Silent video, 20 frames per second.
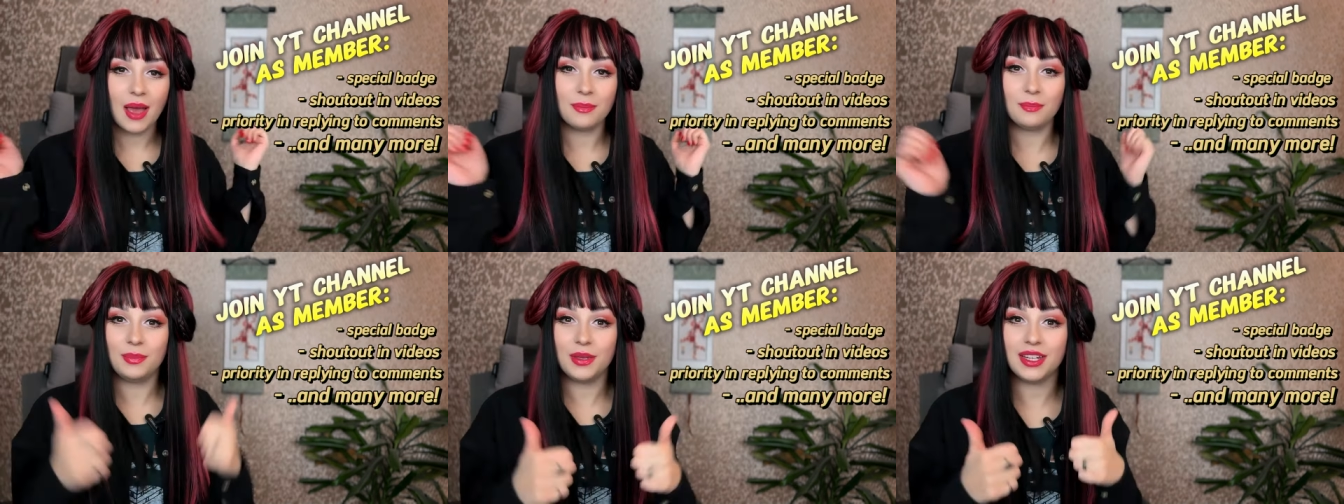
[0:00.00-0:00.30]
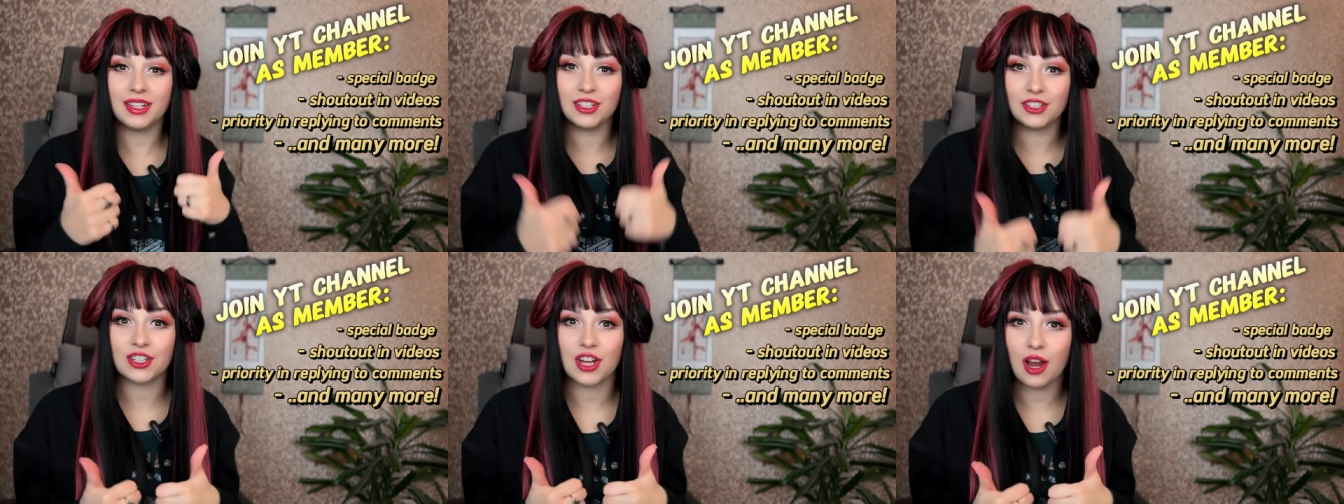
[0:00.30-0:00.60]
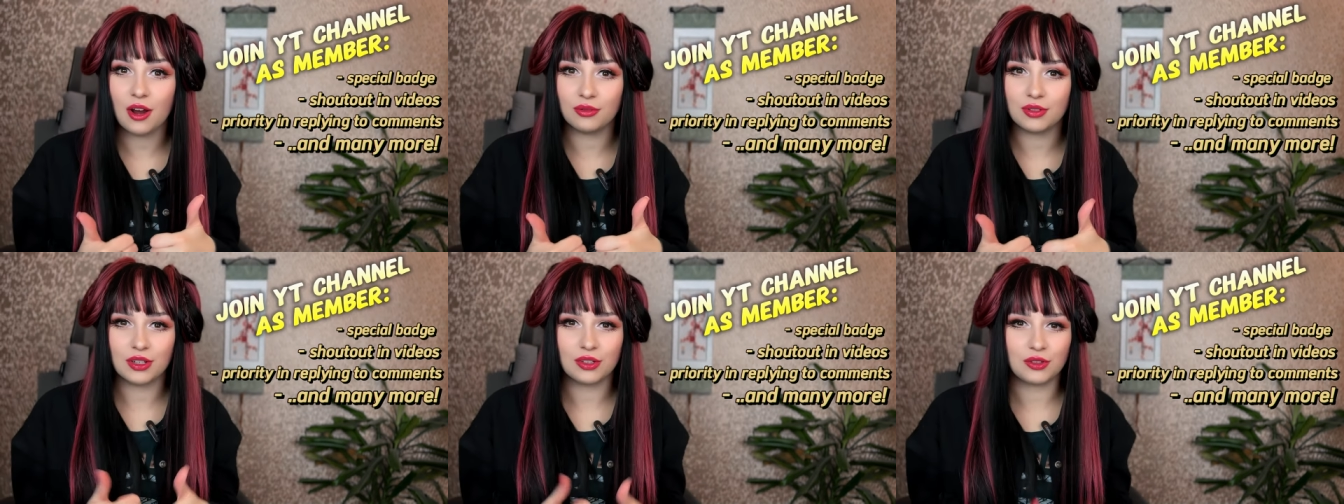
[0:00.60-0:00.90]
A big
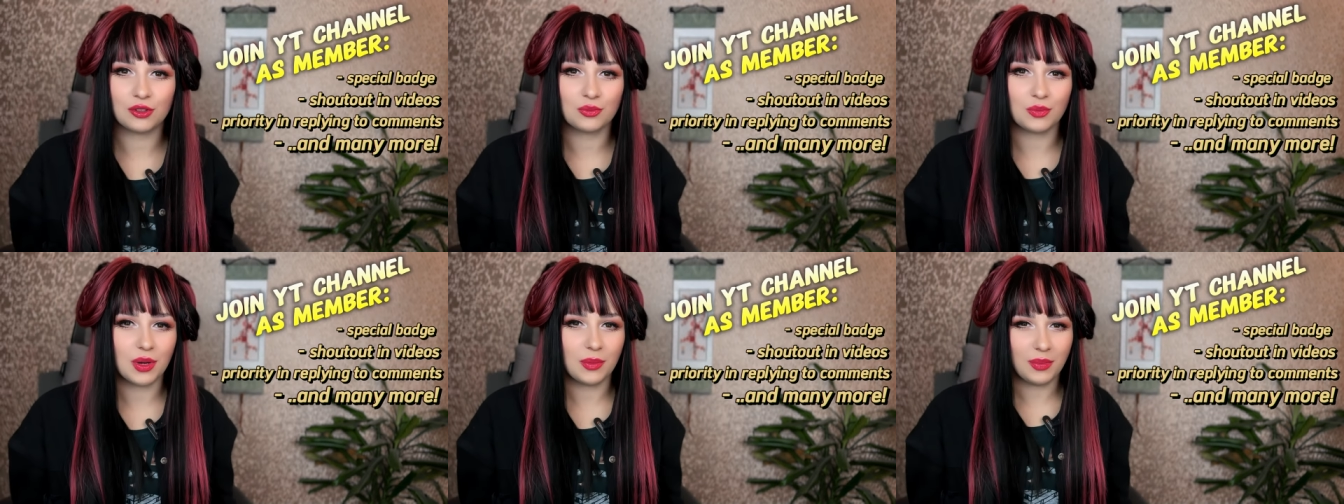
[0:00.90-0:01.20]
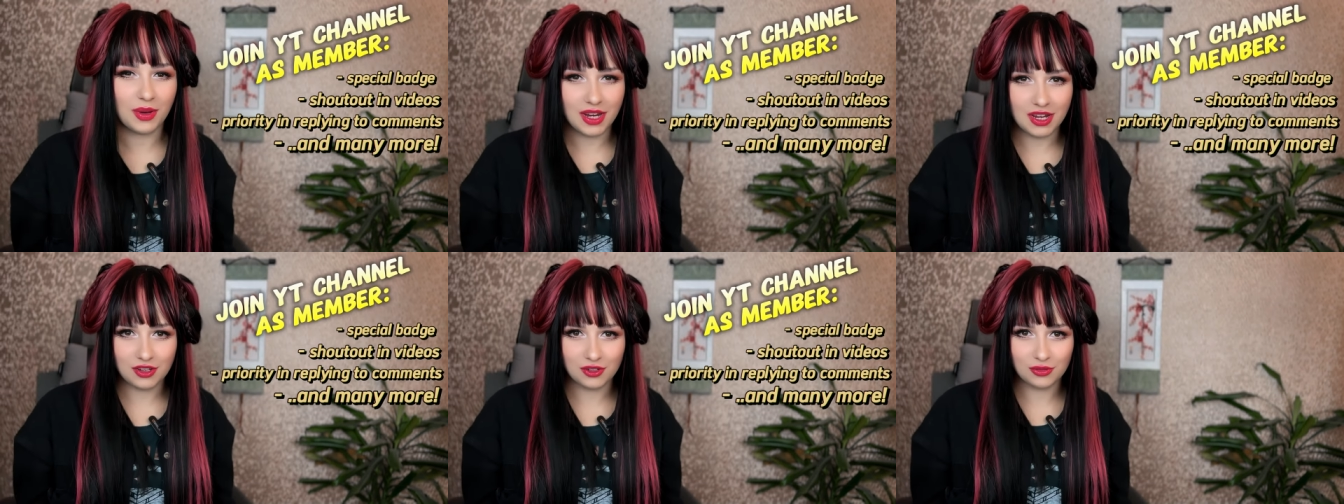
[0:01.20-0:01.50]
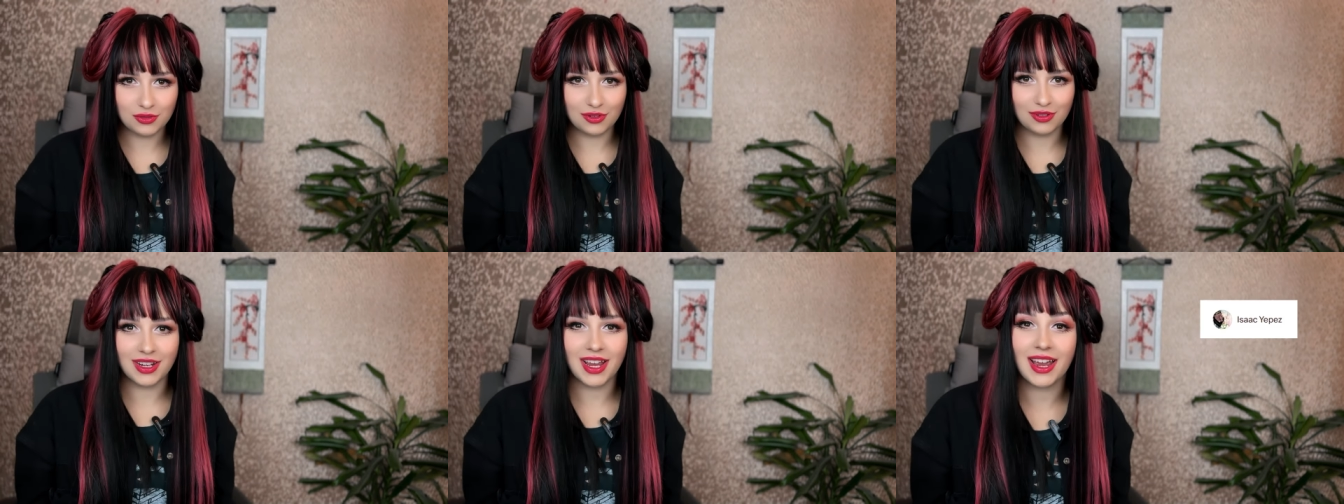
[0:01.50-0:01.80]
shout out to my
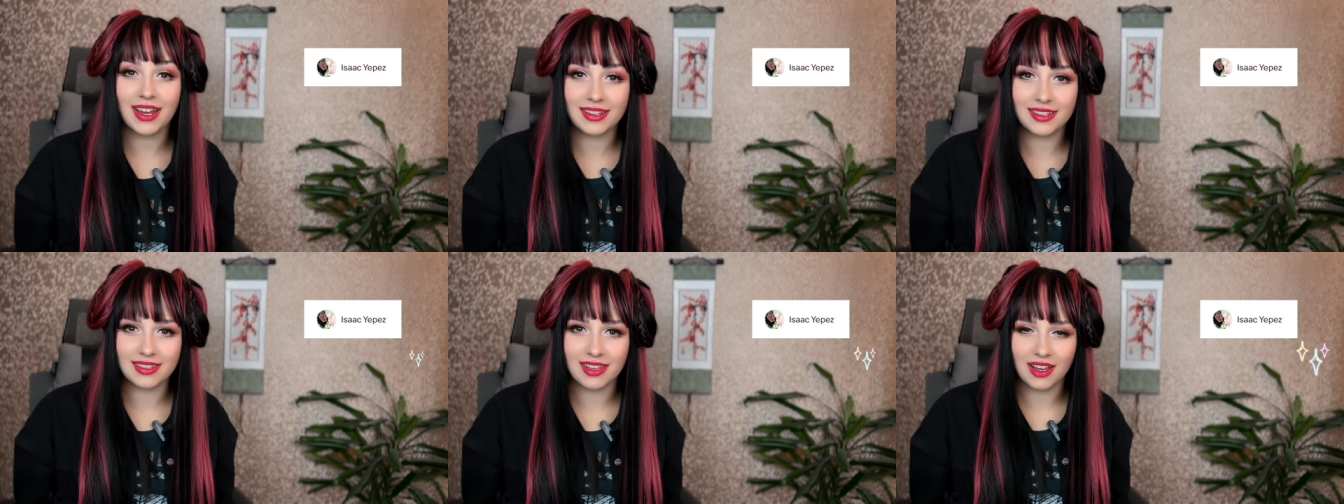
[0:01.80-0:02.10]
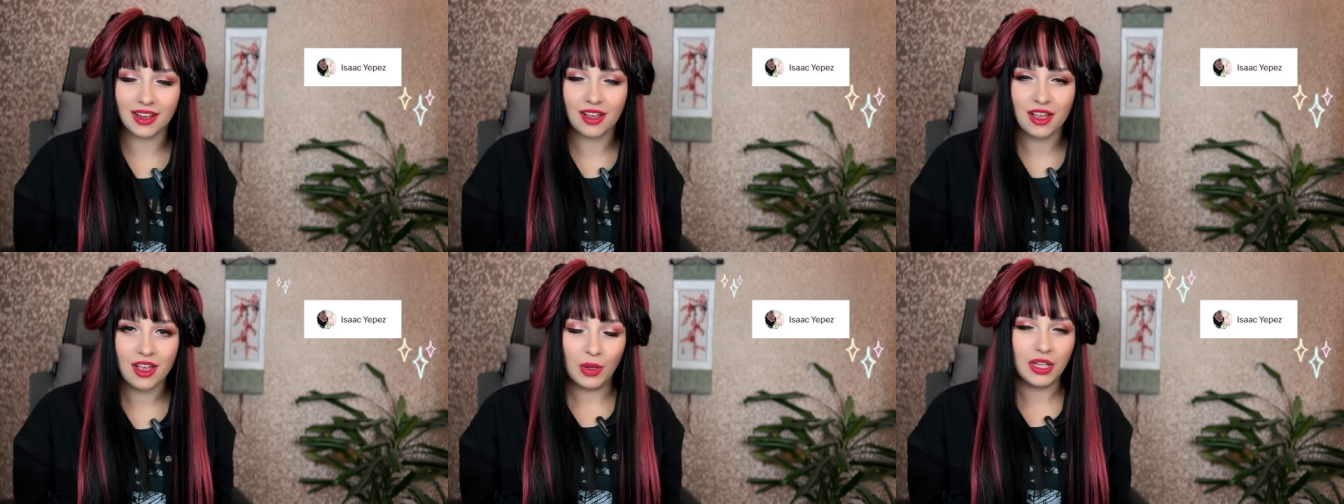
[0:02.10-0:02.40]
Patreon, Isaac,